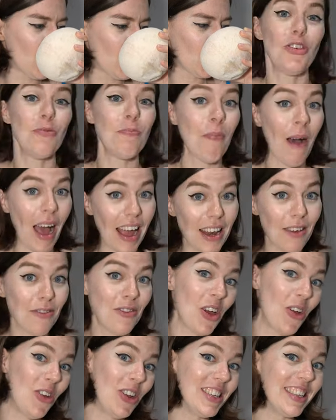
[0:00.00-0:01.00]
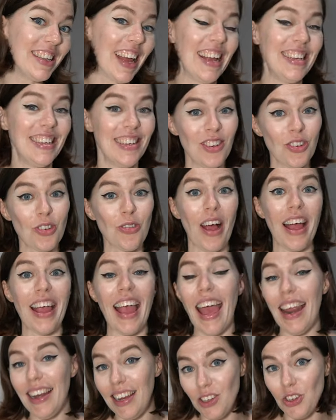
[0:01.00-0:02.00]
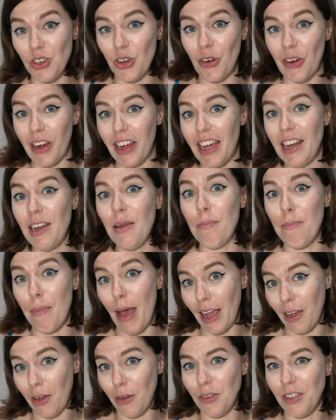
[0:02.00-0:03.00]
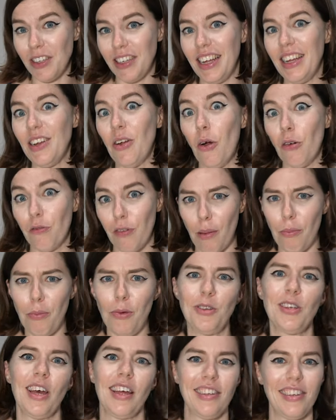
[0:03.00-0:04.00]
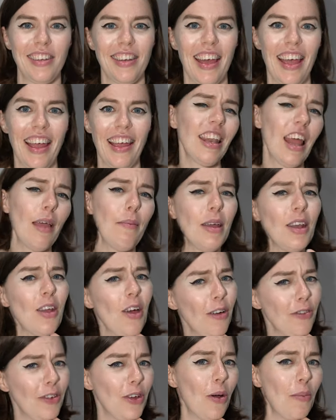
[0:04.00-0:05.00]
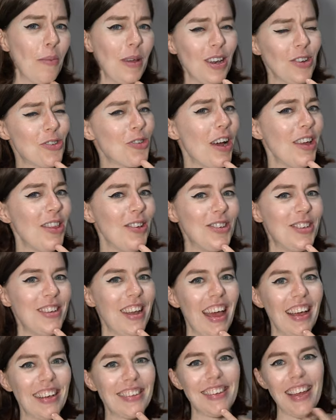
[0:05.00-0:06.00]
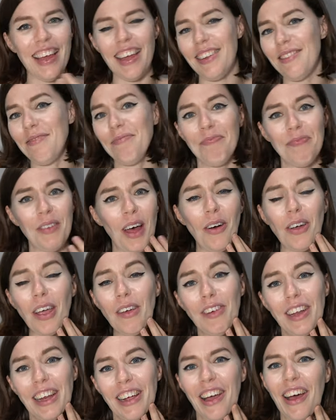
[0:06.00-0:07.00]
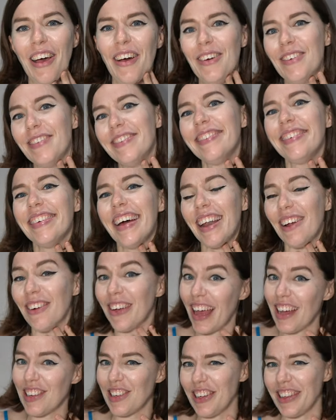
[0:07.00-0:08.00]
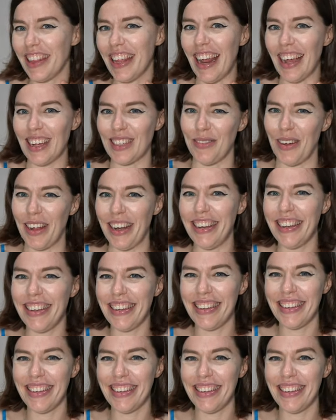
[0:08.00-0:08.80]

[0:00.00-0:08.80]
You might have noticed I didn't try any durian, mangosteen, or rambutan today. Let me know if you want me to try those next, and I'll give it a go, and I'll catch you in the next one.